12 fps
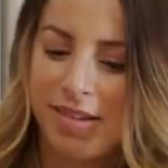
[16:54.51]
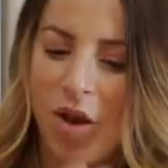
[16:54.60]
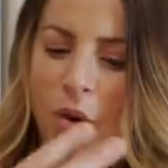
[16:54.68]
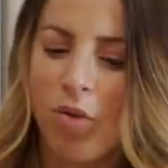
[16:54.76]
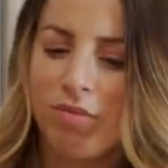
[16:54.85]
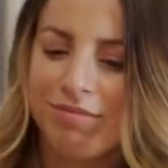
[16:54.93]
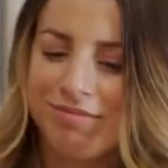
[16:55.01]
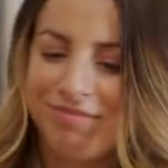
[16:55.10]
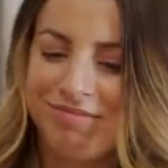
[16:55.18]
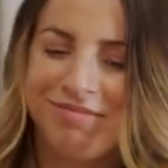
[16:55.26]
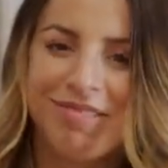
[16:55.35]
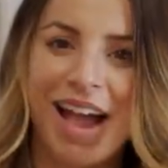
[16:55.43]
Oh,
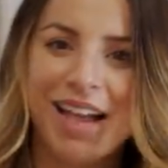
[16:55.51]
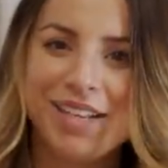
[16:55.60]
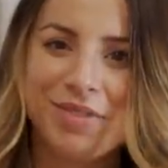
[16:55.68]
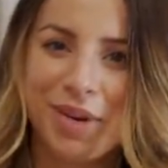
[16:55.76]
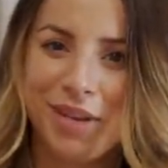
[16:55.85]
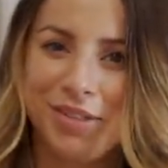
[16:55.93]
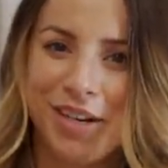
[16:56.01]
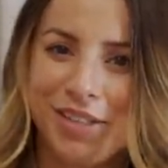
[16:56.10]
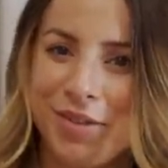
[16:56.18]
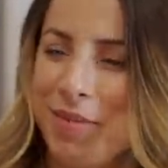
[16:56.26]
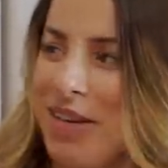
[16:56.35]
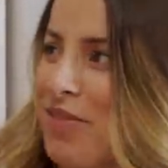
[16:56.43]
I swear I
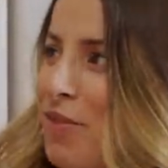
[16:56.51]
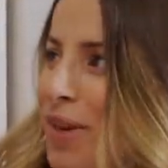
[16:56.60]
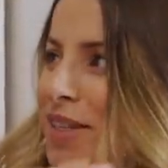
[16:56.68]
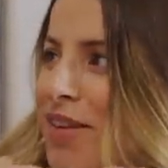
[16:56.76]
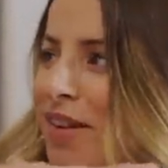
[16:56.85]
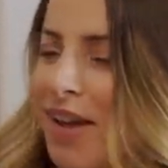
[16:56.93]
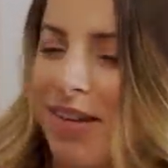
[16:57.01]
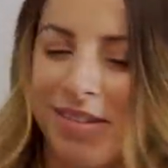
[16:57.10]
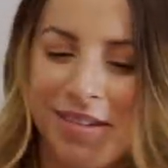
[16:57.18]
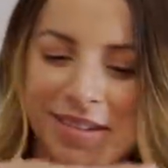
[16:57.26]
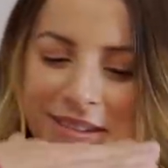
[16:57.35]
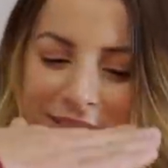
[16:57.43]
tried so many different ways. Okay.
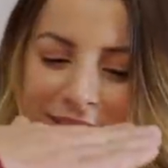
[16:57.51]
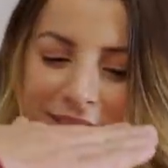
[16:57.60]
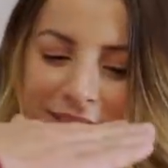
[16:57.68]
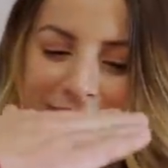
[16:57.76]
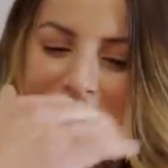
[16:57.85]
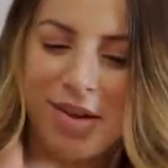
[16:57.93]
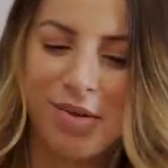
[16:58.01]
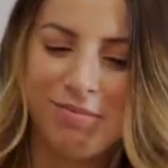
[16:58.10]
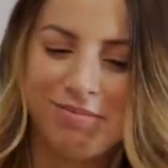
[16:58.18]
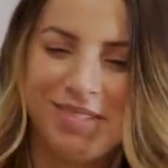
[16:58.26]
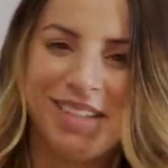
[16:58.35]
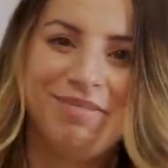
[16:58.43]
Oh. Or
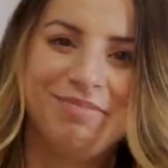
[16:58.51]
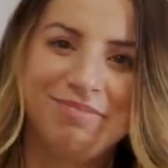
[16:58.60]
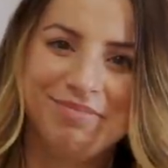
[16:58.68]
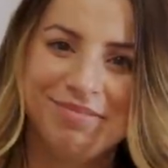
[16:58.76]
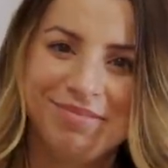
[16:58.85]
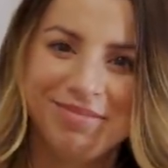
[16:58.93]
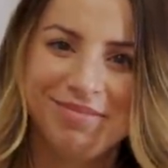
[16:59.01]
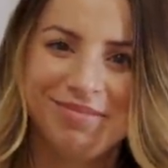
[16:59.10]
double tap.